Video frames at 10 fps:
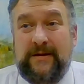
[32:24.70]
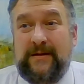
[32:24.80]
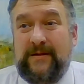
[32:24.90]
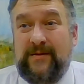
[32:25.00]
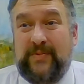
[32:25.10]

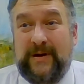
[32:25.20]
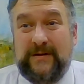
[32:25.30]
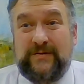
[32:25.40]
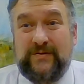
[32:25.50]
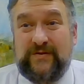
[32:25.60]
The
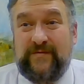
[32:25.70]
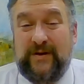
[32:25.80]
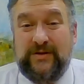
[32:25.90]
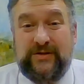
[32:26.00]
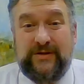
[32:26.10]
apostles
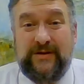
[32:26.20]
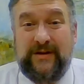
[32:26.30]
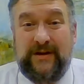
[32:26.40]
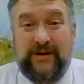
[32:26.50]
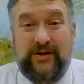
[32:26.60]
functioned
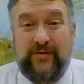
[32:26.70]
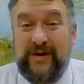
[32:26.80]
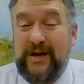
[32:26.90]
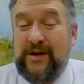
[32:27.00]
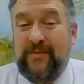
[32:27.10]
in a
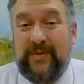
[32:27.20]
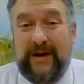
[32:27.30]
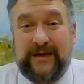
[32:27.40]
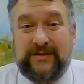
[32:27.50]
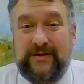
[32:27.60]
unique
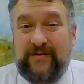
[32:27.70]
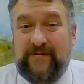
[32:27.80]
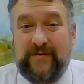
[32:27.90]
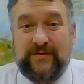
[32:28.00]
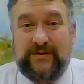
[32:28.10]
capacity in the
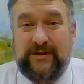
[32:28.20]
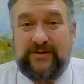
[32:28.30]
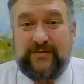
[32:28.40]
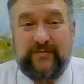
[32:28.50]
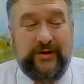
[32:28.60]
first
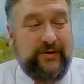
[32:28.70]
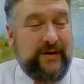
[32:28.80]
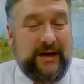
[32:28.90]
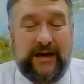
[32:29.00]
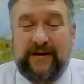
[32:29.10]
century. We do
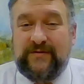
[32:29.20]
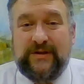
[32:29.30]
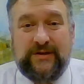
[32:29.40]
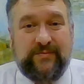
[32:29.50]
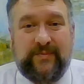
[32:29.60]
not have
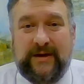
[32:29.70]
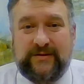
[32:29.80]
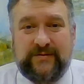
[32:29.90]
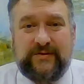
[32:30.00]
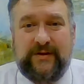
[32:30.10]
such
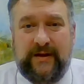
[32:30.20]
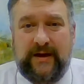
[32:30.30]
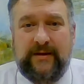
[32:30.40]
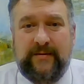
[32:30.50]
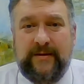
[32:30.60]
apostles
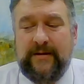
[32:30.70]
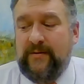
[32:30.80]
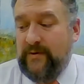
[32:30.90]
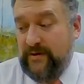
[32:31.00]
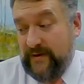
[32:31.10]
today.
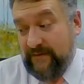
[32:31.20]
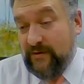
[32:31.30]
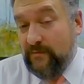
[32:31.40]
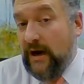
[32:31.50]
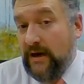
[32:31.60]
We do have
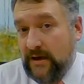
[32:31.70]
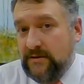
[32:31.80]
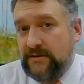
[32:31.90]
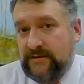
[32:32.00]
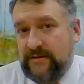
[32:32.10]
the
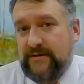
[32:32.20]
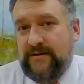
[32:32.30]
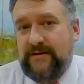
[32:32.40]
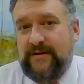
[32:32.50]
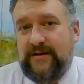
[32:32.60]
writings,
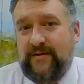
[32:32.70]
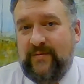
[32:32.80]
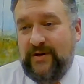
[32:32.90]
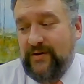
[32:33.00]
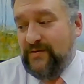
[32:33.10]
and
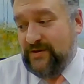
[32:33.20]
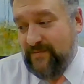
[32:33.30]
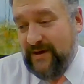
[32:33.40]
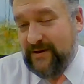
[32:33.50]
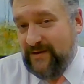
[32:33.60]
we do
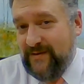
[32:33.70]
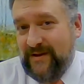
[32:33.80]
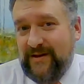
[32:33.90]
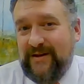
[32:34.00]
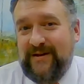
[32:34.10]
submit to
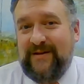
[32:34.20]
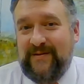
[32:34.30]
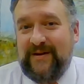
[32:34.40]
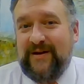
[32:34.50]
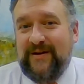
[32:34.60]

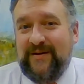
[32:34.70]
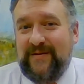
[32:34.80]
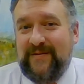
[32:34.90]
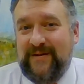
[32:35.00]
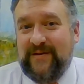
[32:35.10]

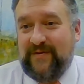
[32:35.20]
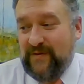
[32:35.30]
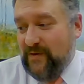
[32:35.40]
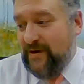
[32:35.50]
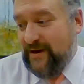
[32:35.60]
the
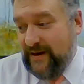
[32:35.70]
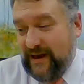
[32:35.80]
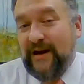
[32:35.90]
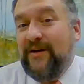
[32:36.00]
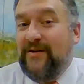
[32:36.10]
authority
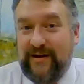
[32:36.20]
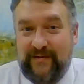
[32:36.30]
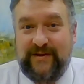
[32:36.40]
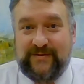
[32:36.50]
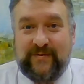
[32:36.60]
inherent
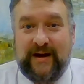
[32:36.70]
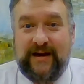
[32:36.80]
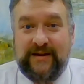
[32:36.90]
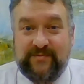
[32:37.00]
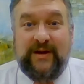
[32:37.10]
in these
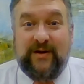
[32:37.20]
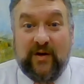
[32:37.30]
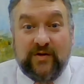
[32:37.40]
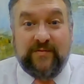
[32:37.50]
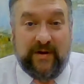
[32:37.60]
writings, being
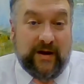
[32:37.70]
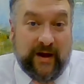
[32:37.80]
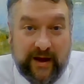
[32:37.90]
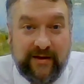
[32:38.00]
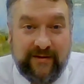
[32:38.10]

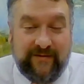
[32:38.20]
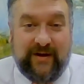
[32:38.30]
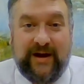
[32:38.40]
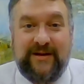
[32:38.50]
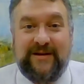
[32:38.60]
ultimately,
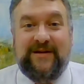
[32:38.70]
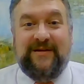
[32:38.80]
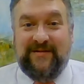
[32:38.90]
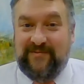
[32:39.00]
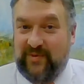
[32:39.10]
right,
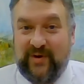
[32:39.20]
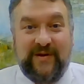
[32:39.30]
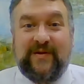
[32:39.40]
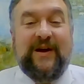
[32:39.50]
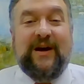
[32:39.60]

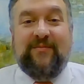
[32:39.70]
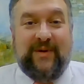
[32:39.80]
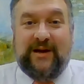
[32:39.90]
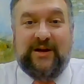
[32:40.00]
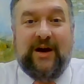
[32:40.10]
breathed out
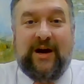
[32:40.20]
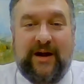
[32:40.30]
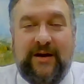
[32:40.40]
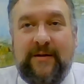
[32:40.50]
by God